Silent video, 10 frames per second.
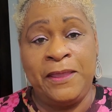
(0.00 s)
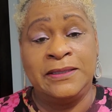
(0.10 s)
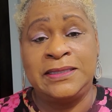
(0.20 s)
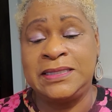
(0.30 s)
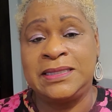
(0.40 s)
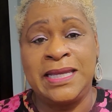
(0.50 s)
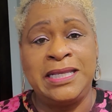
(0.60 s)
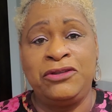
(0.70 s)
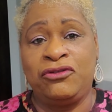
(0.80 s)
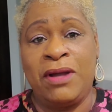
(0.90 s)
This is
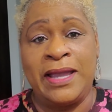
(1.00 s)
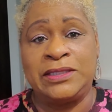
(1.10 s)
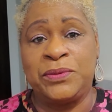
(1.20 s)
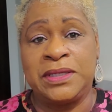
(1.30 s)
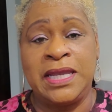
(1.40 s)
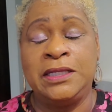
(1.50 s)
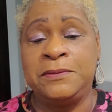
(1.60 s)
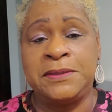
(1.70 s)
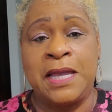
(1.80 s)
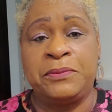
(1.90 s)
Lady Trice with
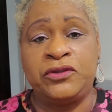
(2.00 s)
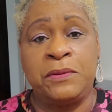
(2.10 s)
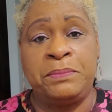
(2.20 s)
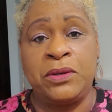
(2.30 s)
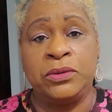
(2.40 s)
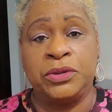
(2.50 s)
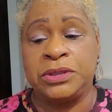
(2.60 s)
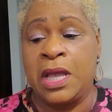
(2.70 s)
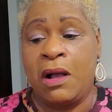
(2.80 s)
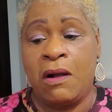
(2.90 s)
Kingdom Discipleship Builders.